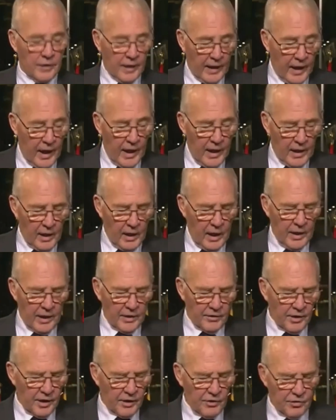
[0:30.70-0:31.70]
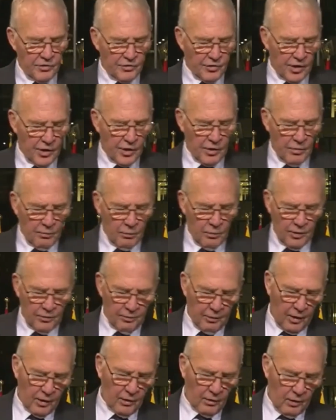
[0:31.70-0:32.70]
Today I intend to share
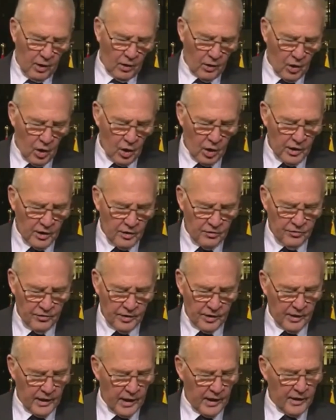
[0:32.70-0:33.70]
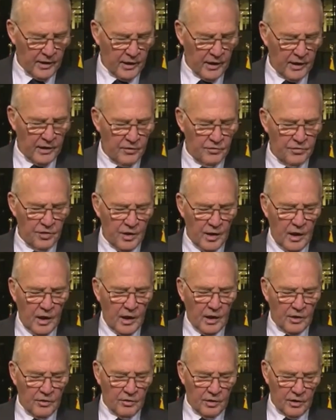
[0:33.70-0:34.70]
with our colleagues that Canada has
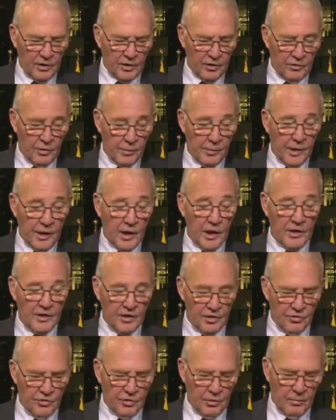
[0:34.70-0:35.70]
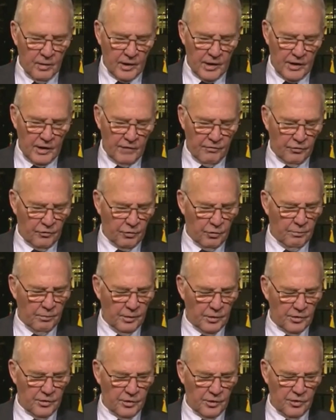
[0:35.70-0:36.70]
contributing additional money to
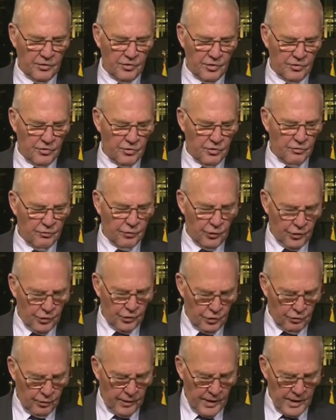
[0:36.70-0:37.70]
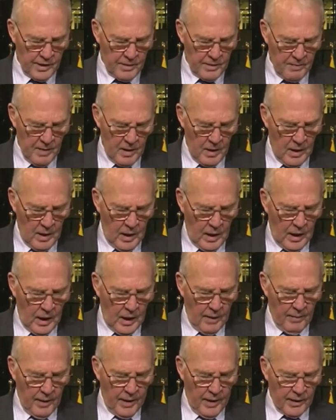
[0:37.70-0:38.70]
military assistance for Ukraine,
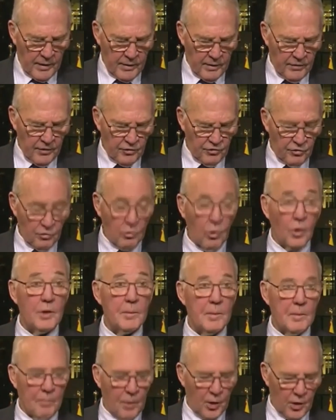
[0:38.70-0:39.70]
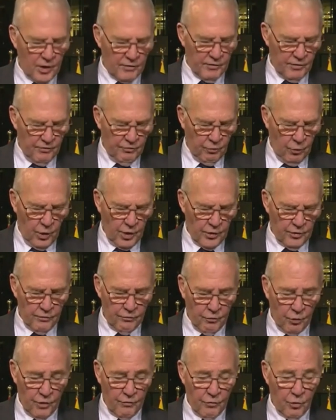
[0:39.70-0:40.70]
and this is going to be part of a
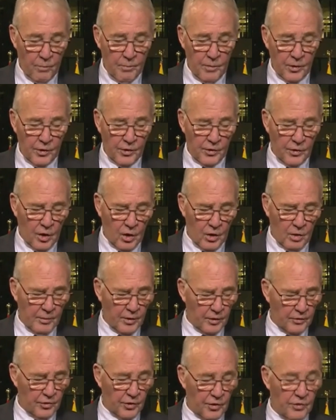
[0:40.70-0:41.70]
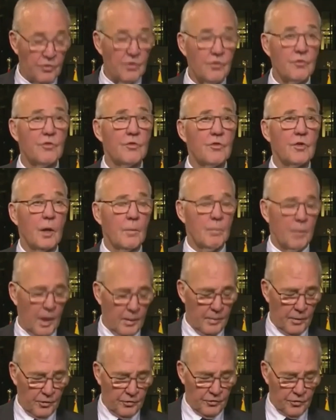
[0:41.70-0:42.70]
$444 million military assistance that our Prime
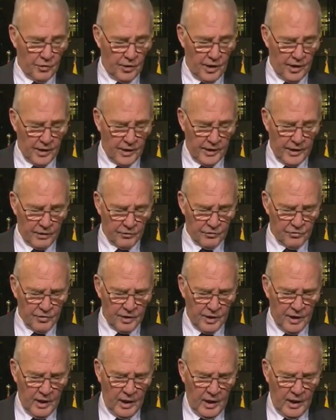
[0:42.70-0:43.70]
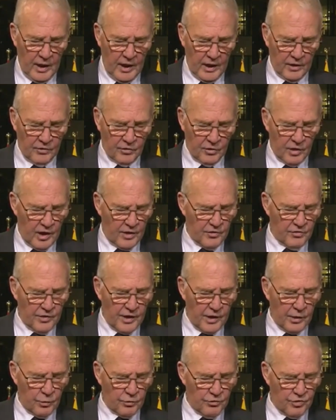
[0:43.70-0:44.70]
Minister had announced at July's
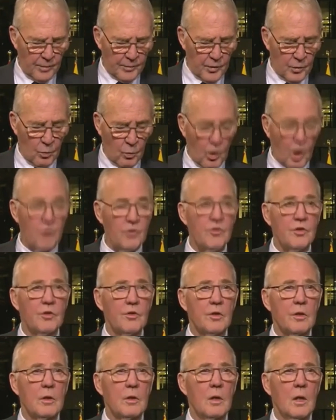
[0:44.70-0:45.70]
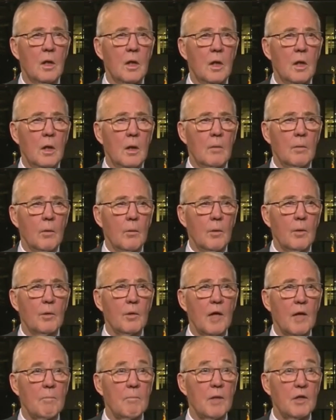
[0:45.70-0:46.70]
NATO summit in Washington. But we will
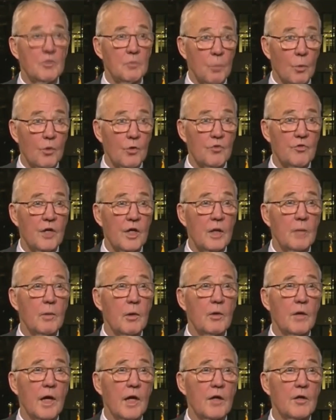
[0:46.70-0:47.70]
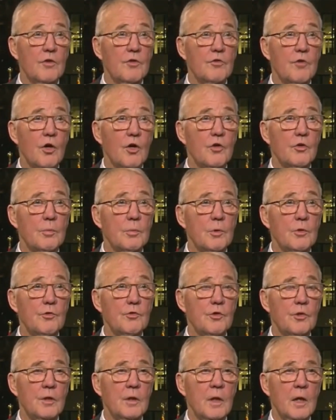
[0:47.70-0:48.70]
have much more to say about Canada's
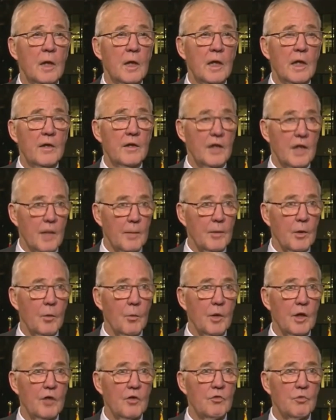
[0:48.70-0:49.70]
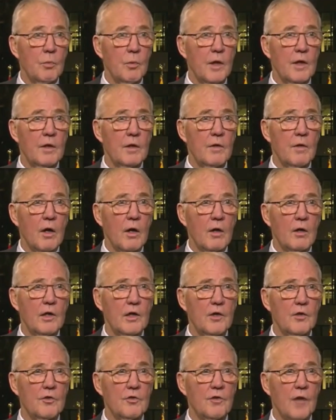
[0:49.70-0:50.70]
contribution in the coming weeks when our
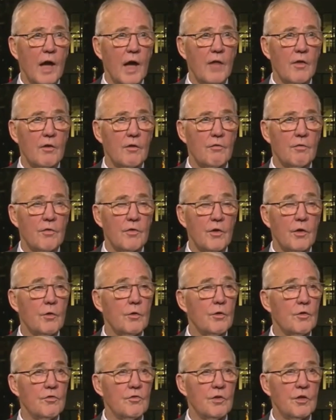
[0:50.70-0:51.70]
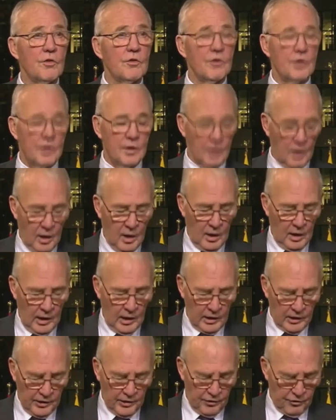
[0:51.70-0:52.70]
leaders gather for the
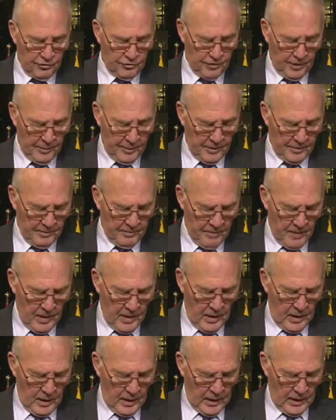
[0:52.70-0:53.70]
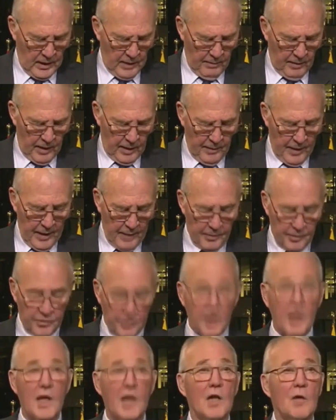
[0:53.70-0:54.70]
UDCG Leaders Summit. I'm happy to
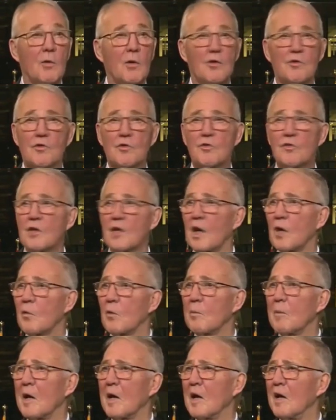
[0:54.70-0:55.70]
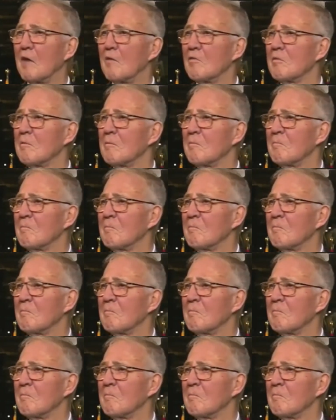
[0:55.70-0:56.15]
take any questions that anyone may have.